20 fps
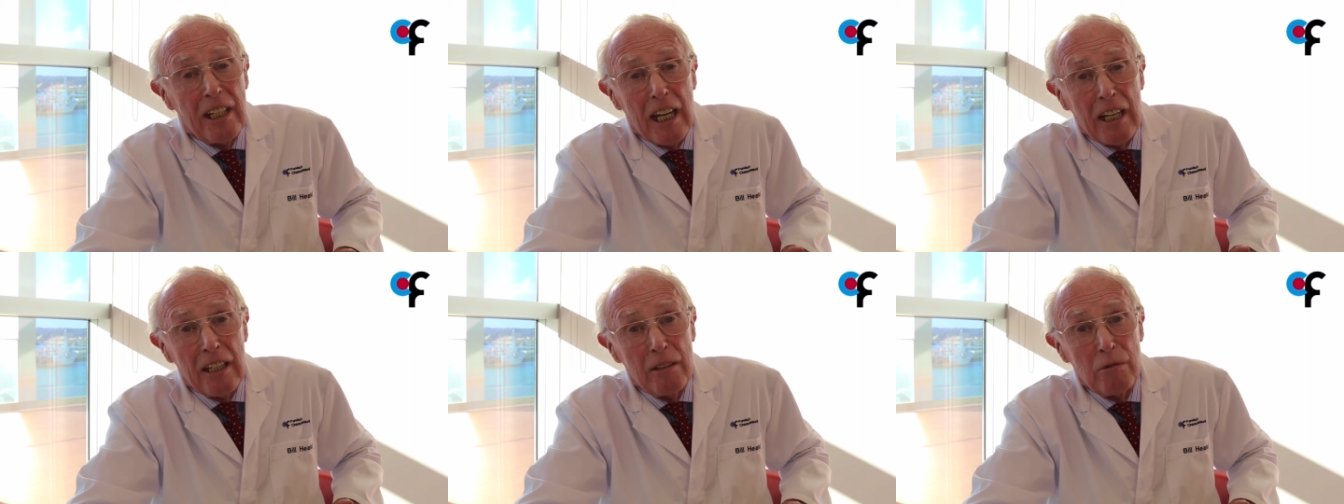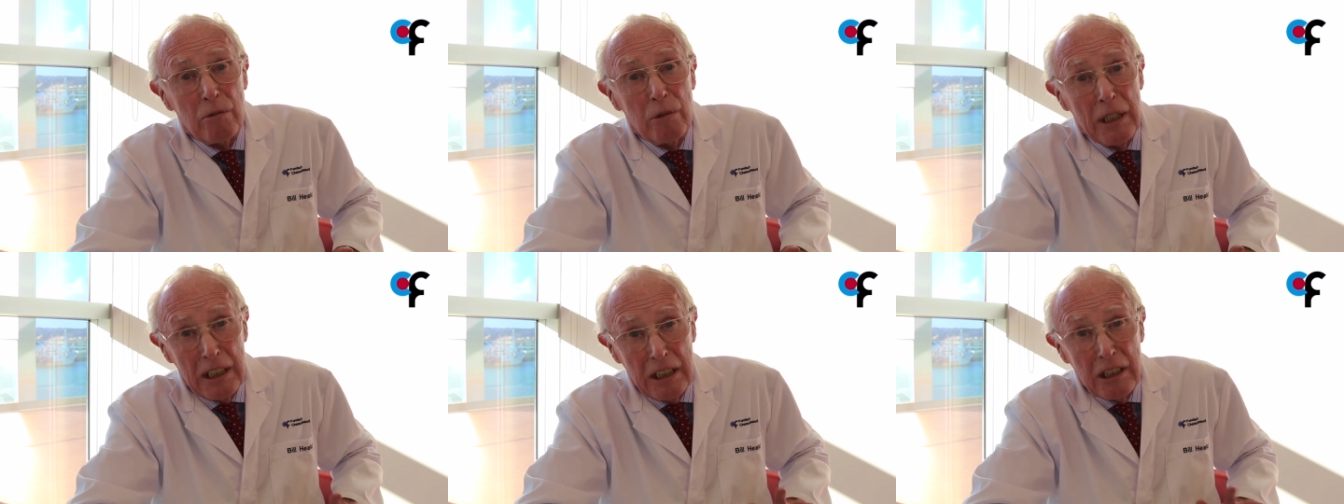
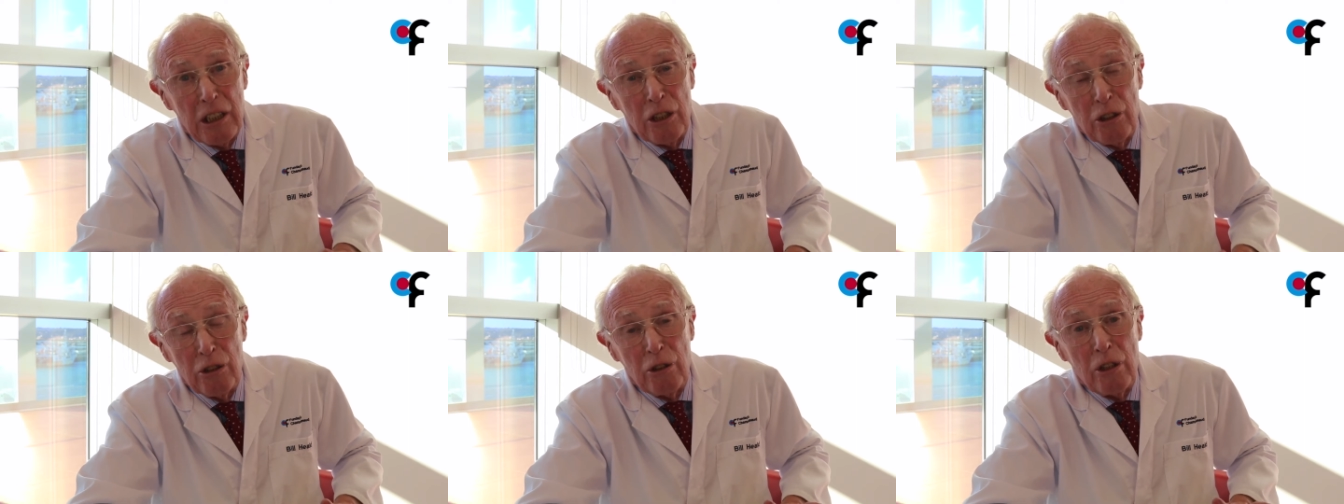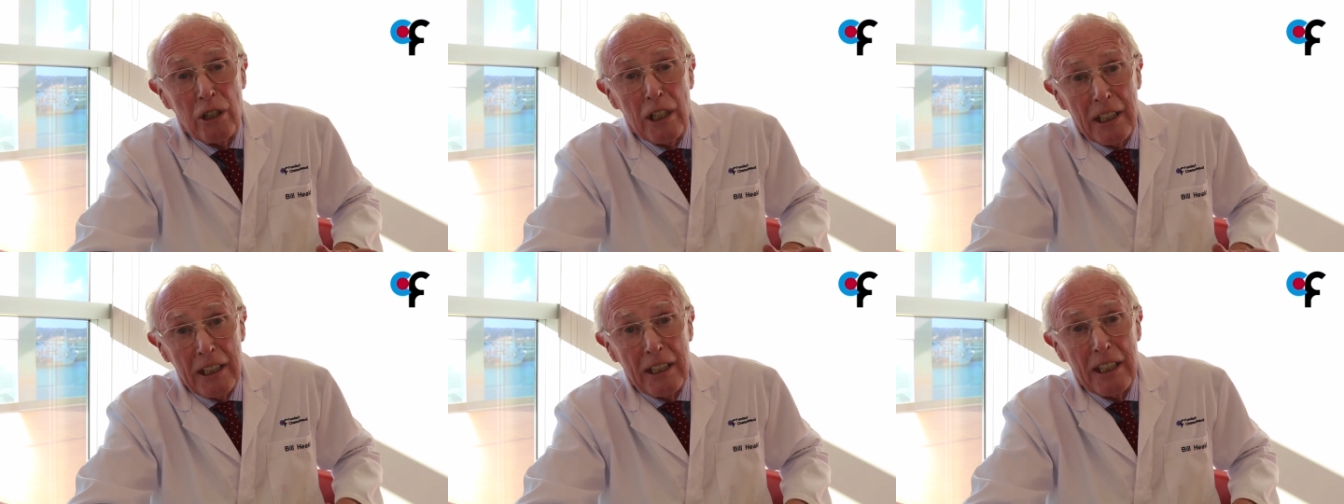and we
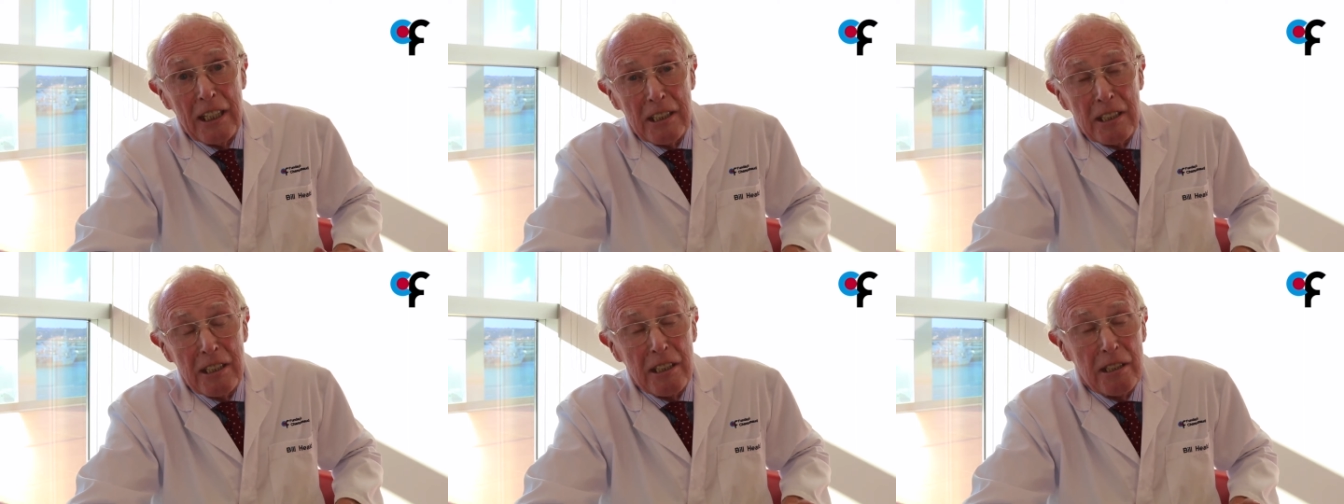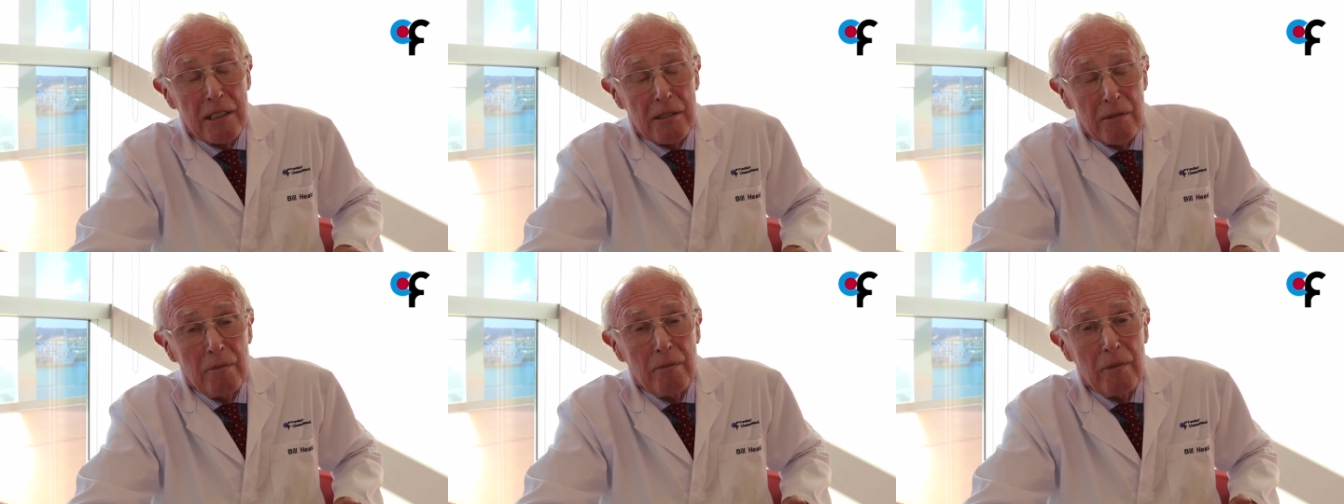do in
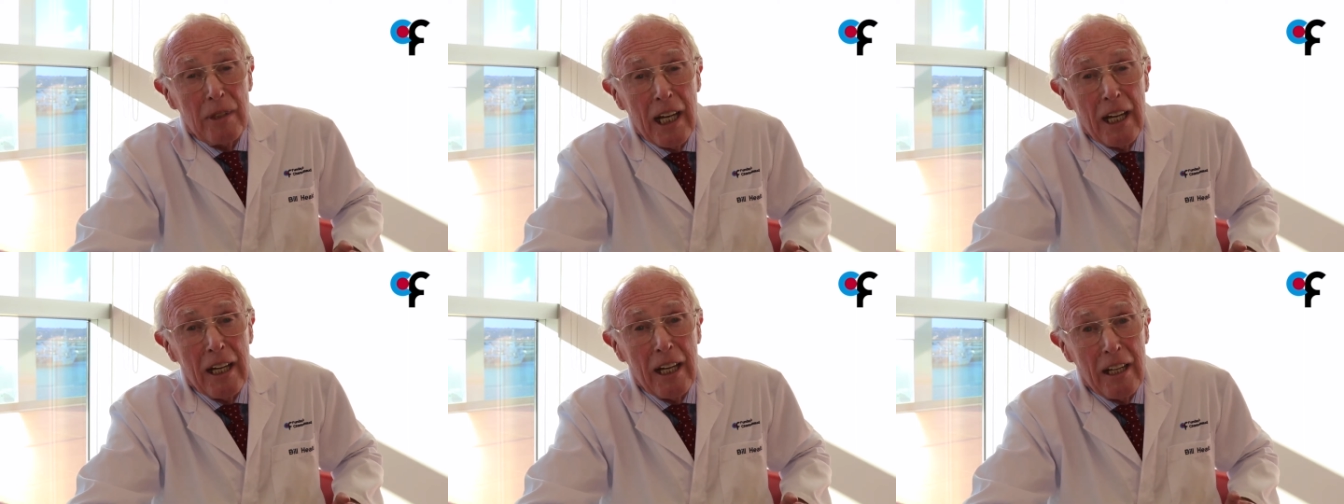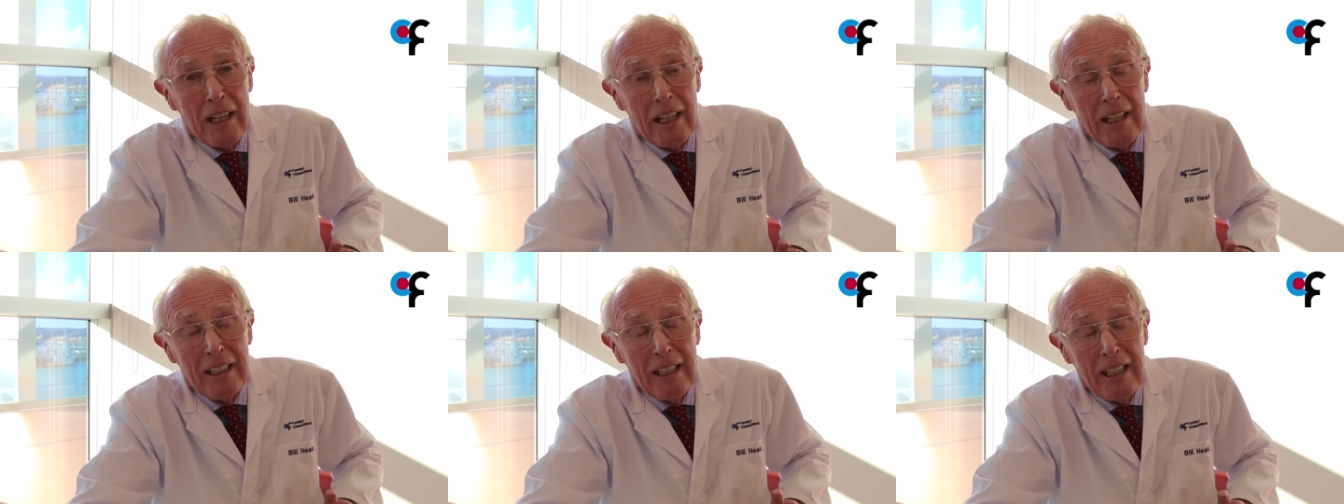this
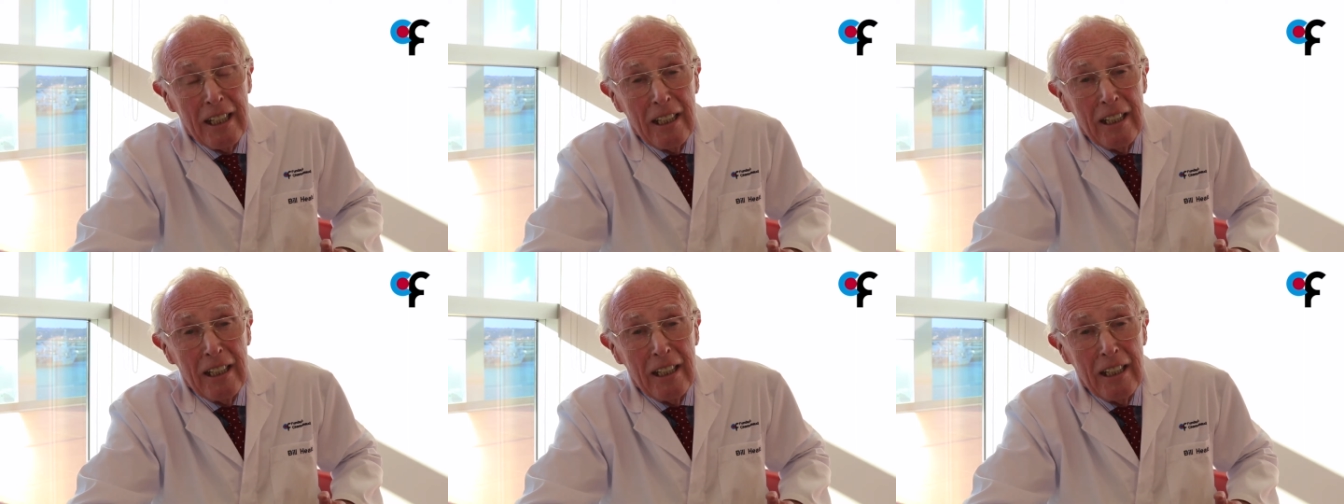uh,